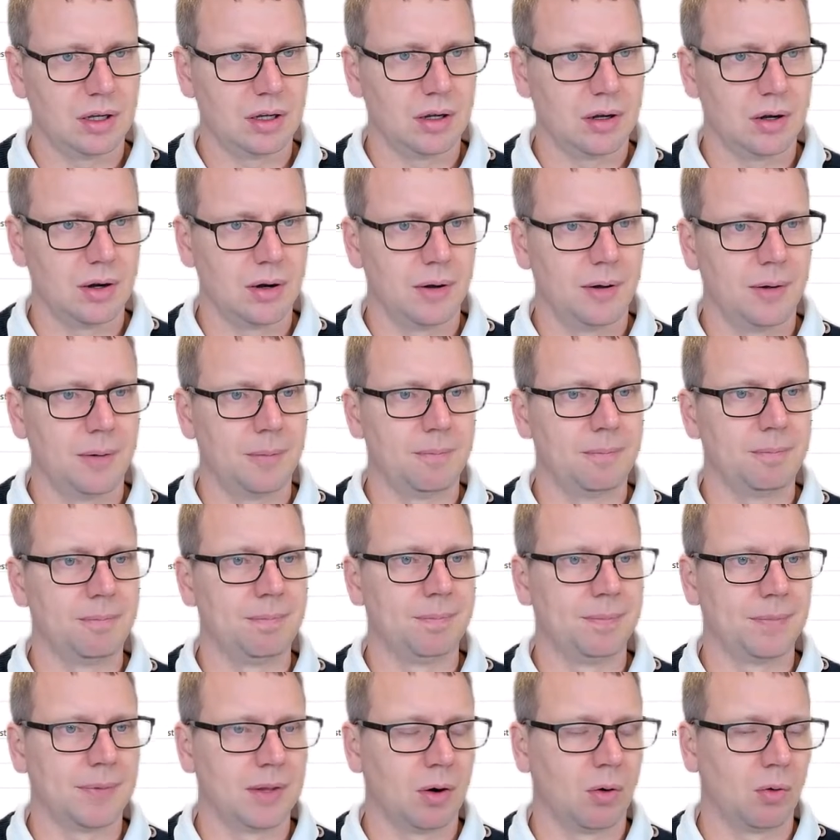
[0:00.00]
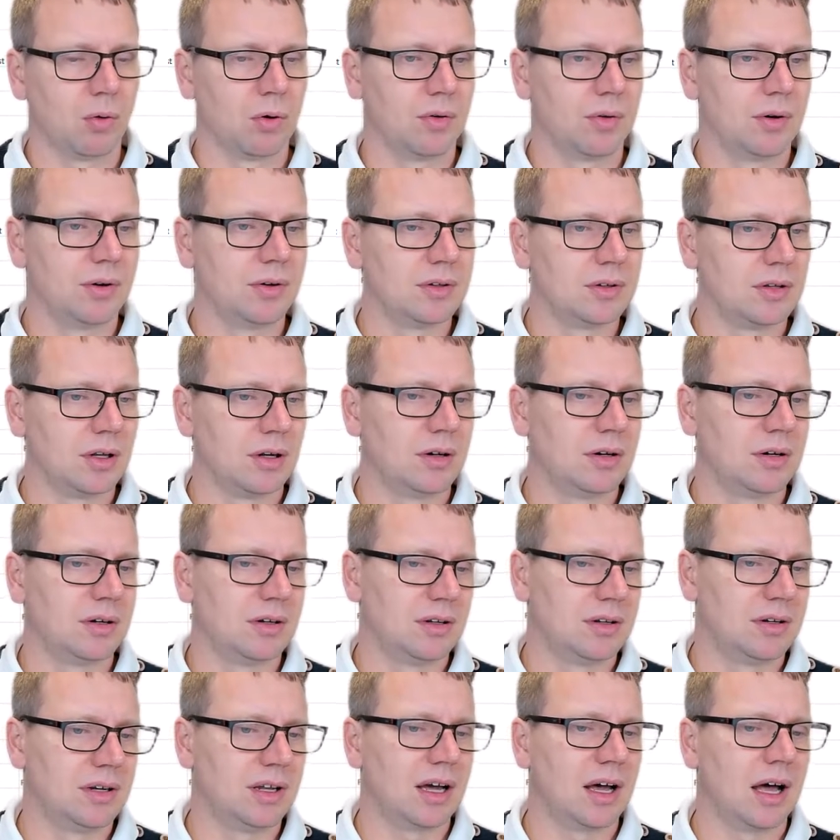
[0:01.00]
or the
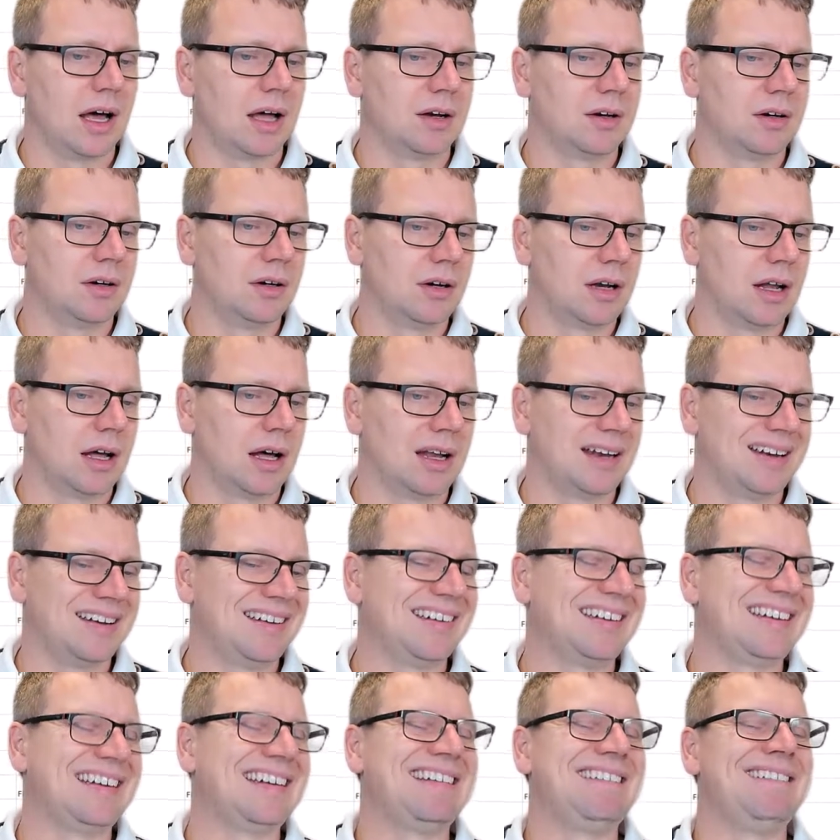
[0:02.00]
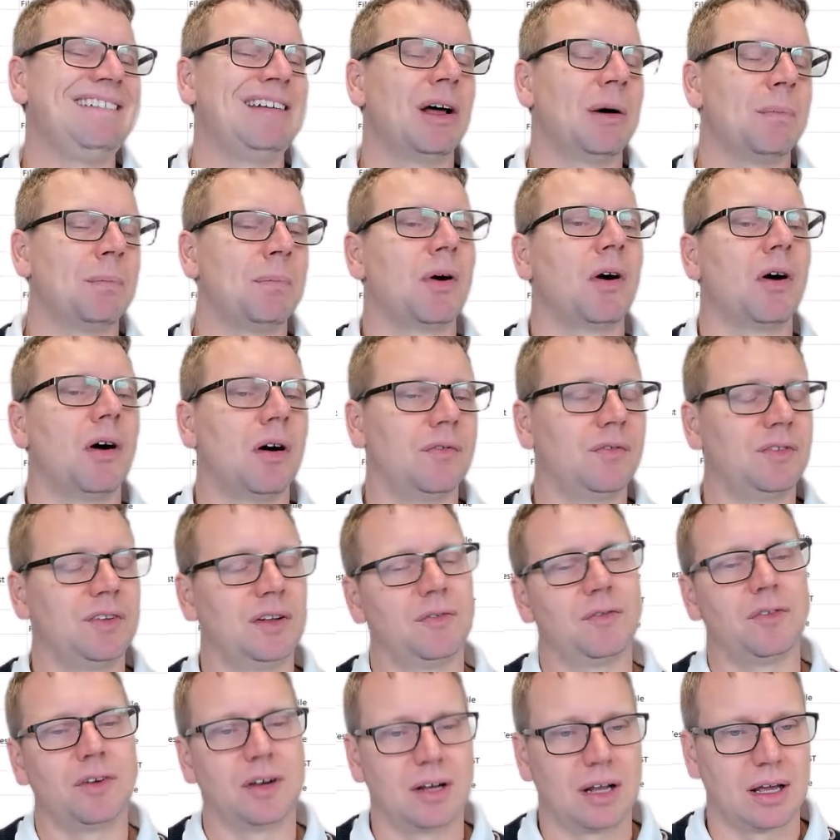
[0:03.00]
number of
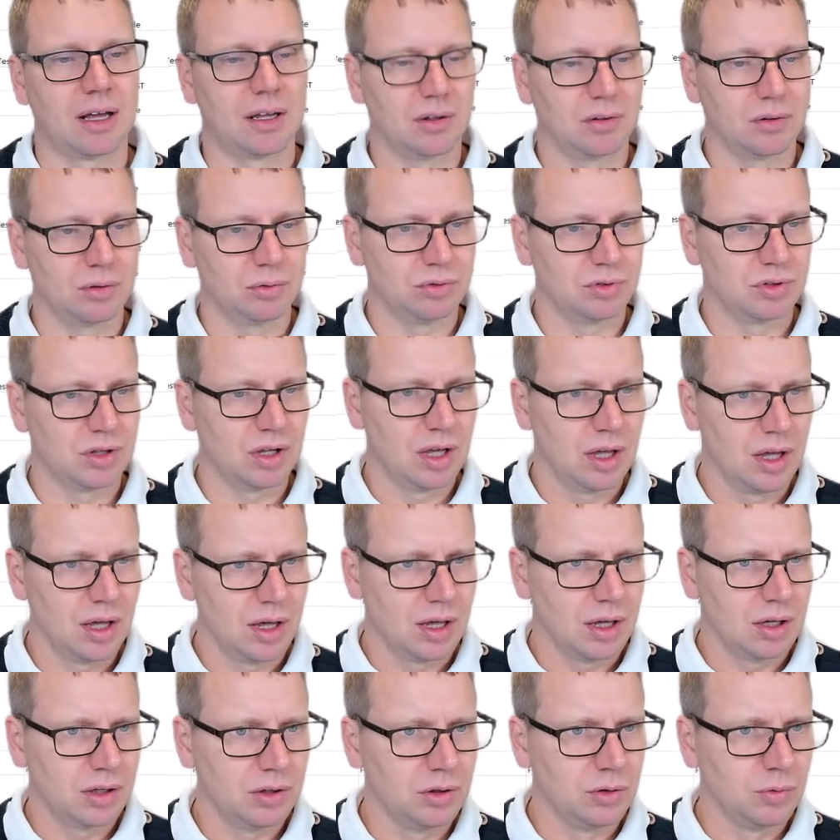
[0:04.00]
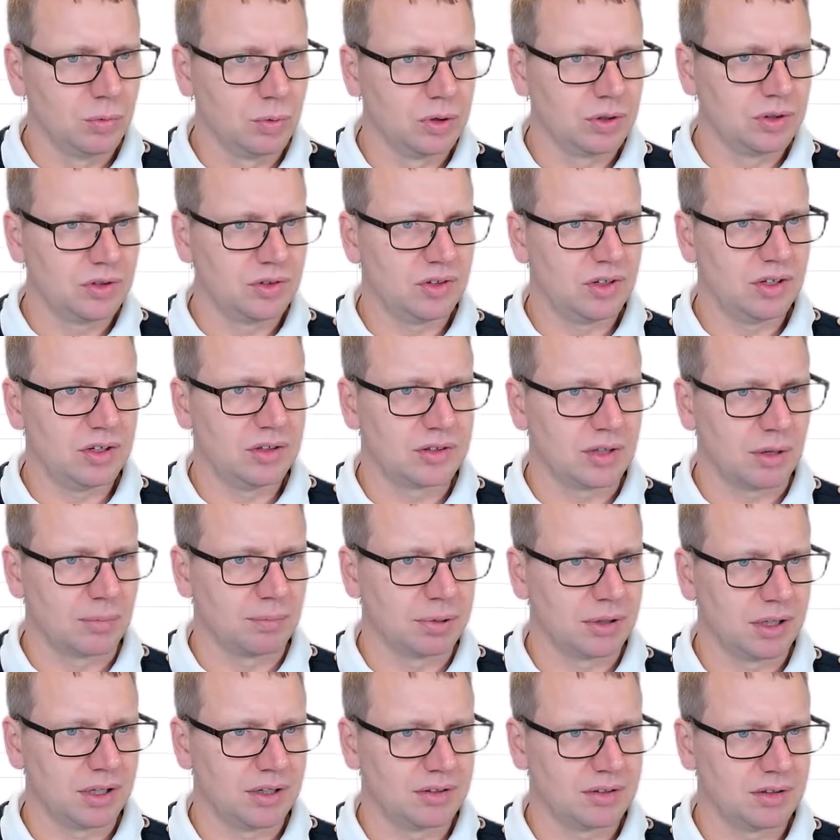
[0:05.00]
different ICOs. You would see some
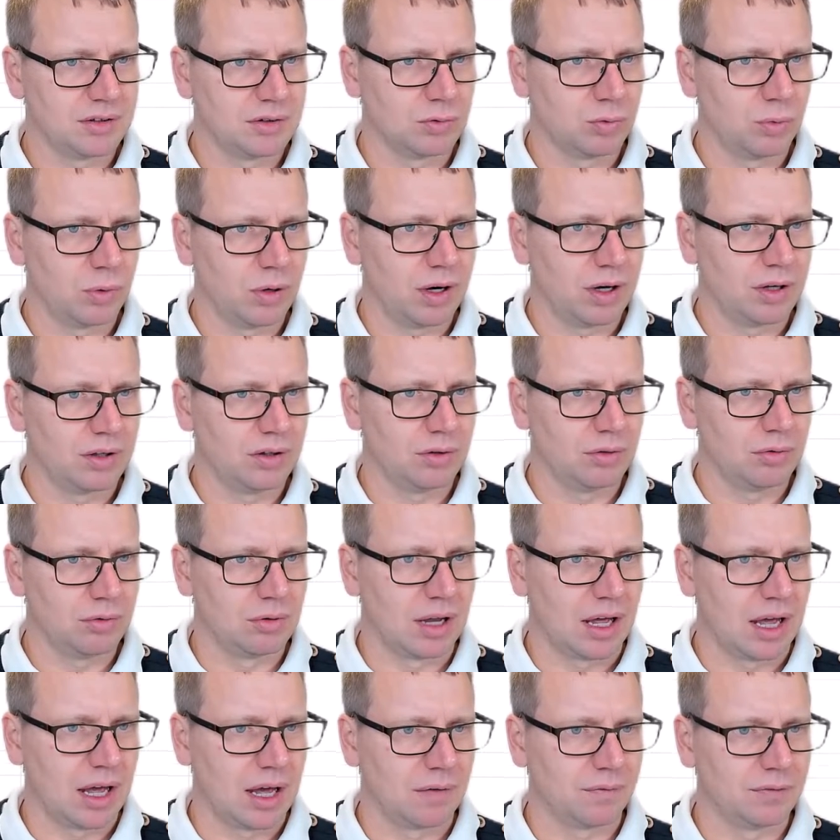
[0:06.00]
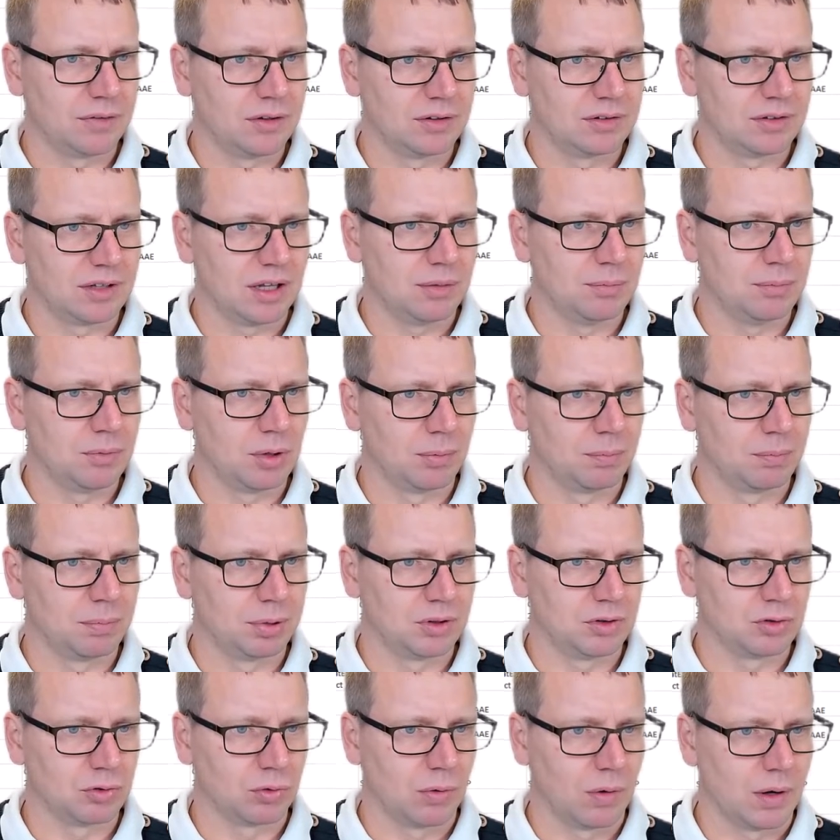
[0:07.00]
places where you would have the same number
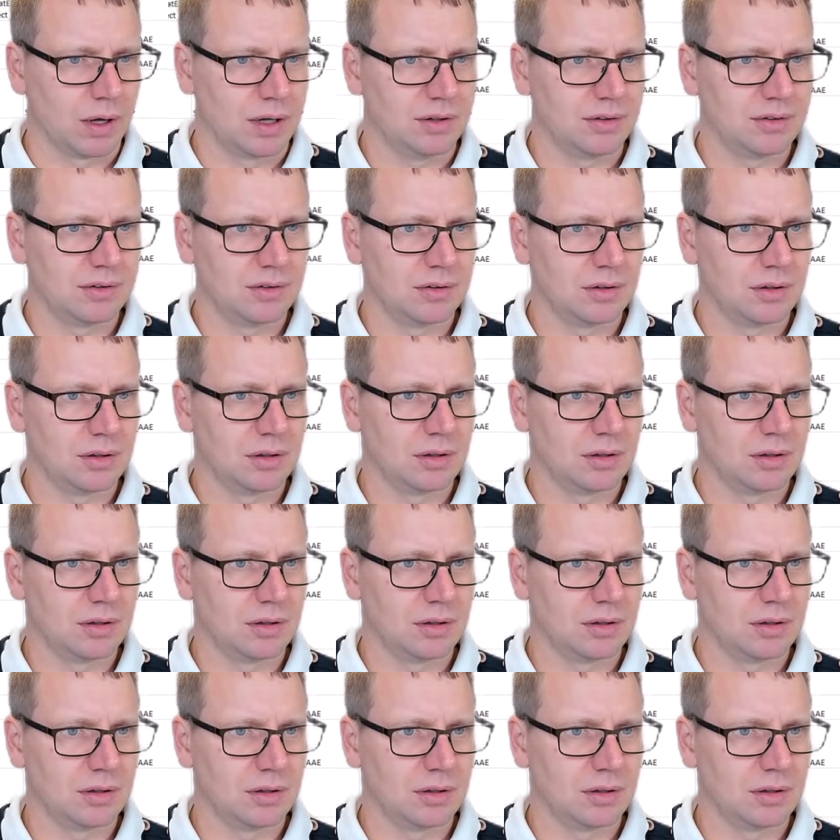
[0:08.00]
twice.